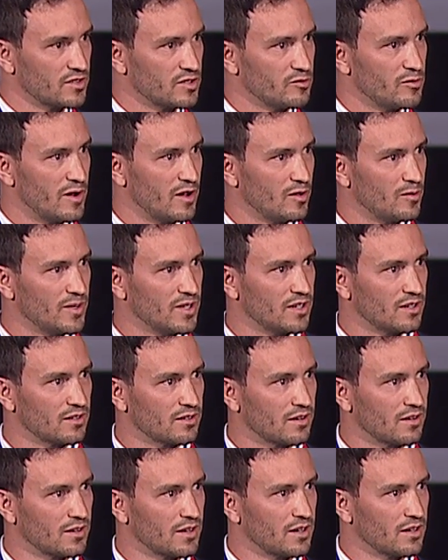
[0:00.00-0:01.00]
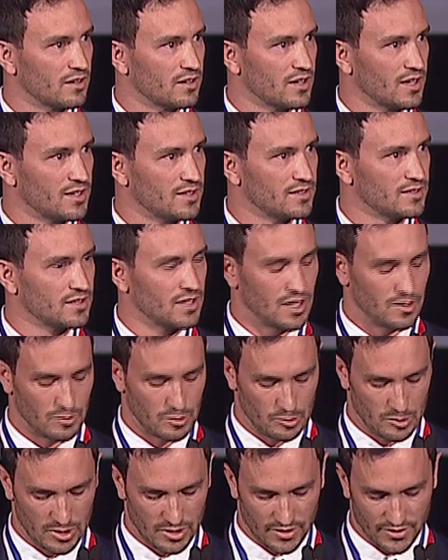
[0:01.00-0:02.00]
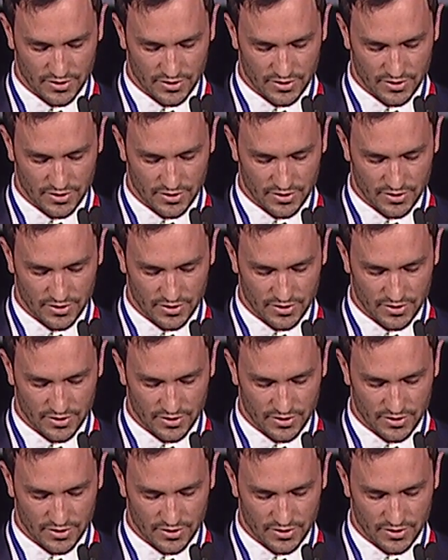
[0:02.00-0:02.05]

development are here tonight, Tom and Bill.